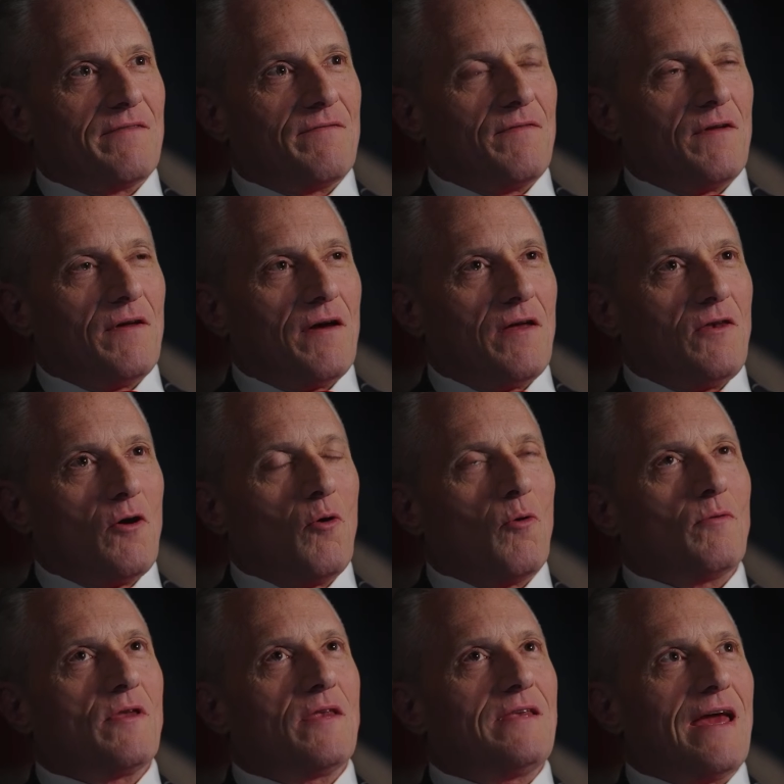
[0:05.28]
of, no,
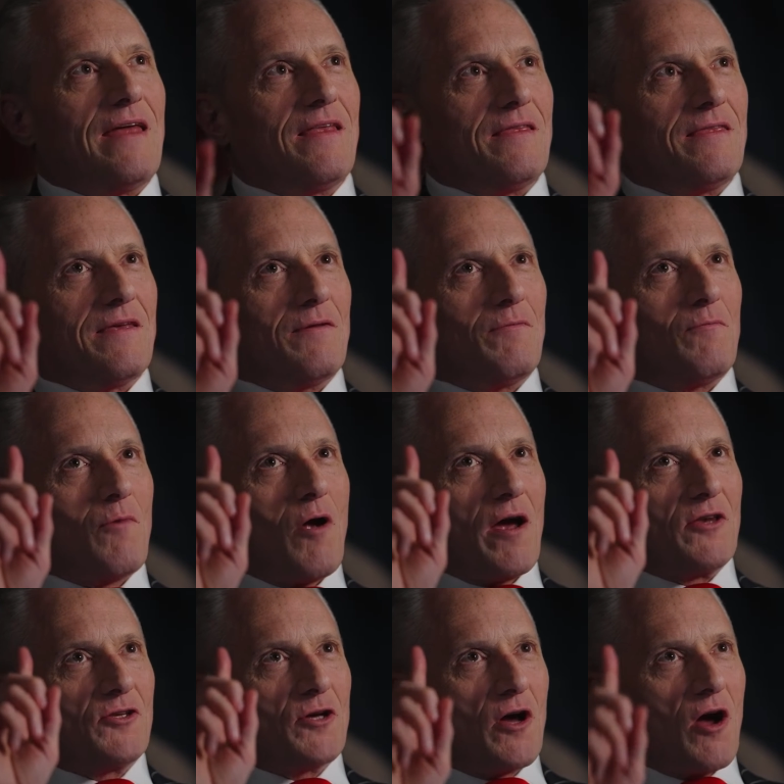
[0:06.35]
the day that the
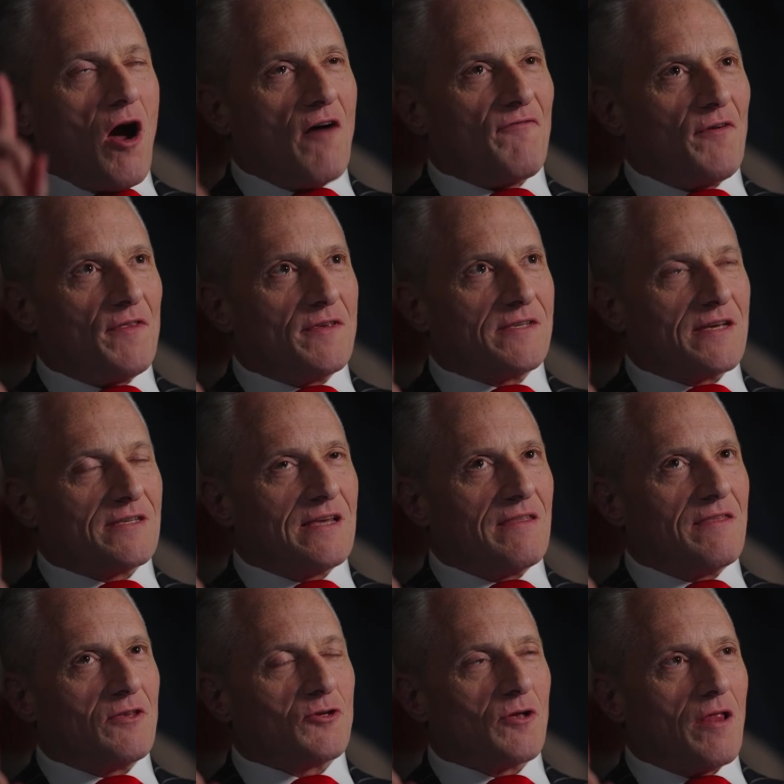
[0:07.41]
rocket took off on the
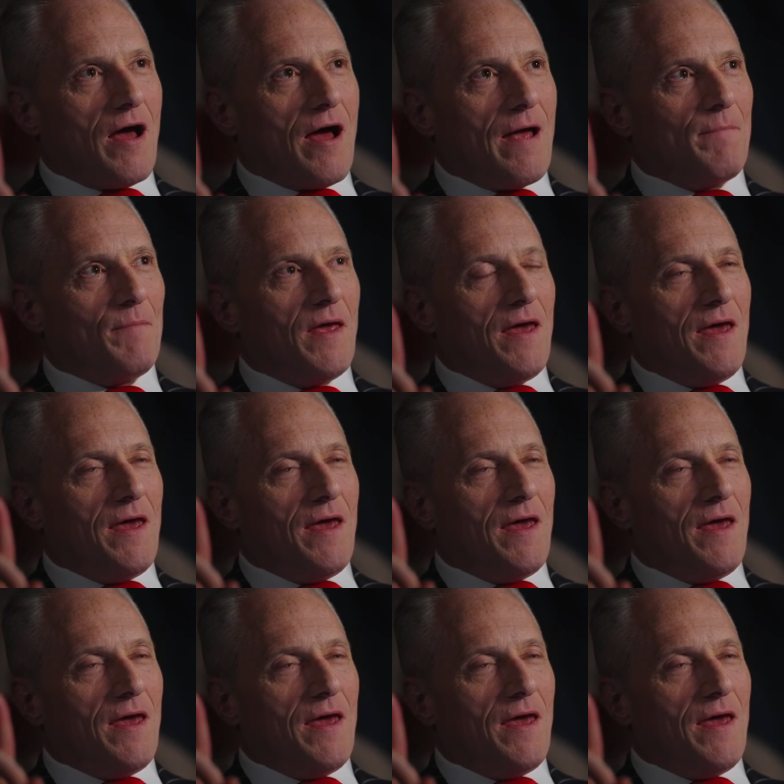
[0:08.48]
16th of July.